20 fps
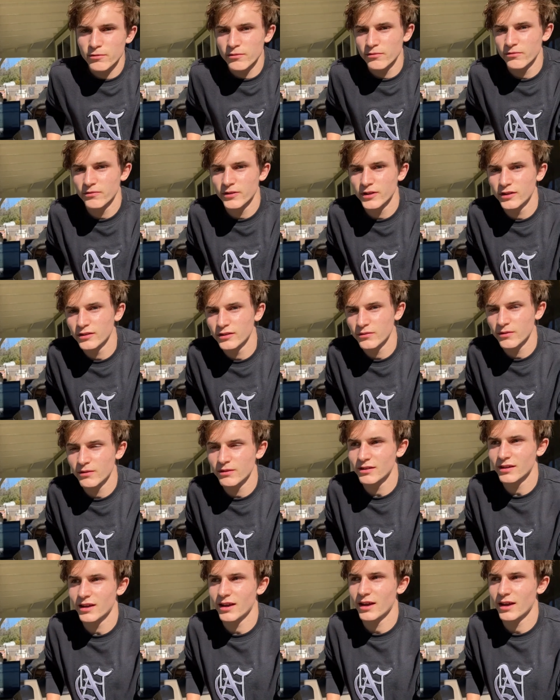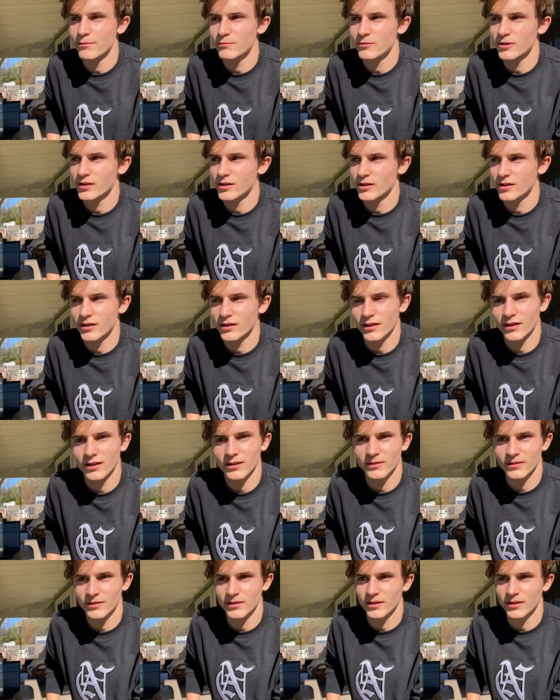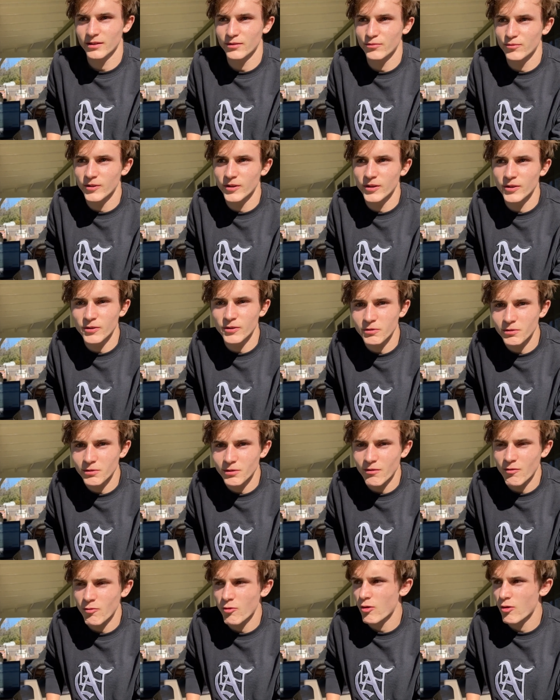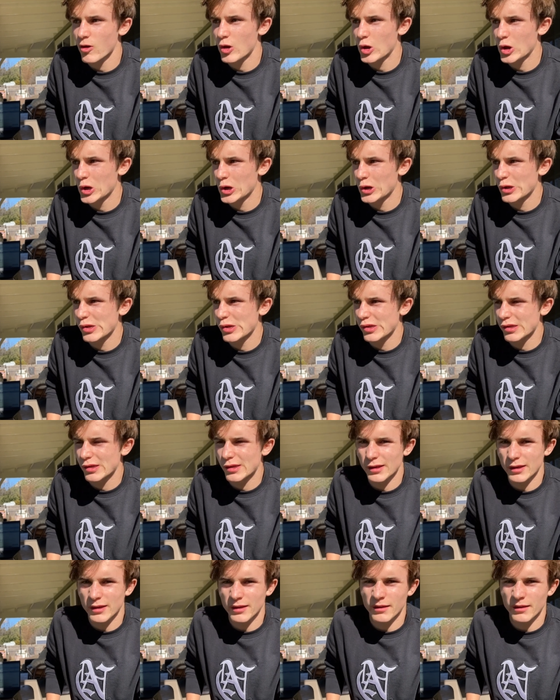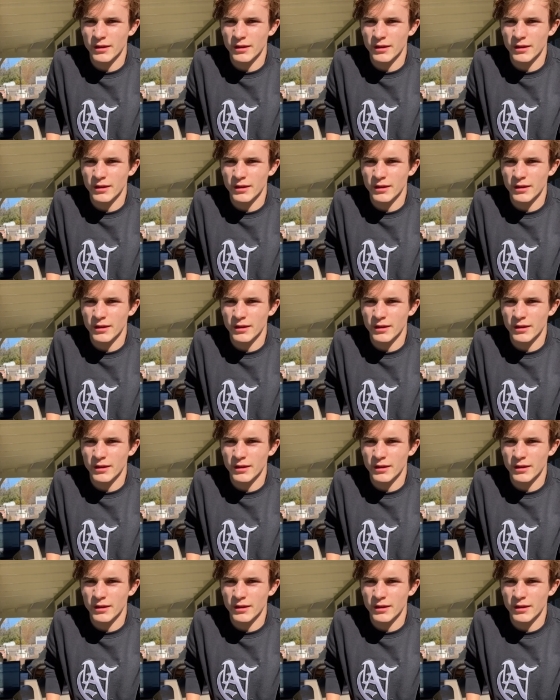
You know, it all goes by so fast. I'm there, it's the last day of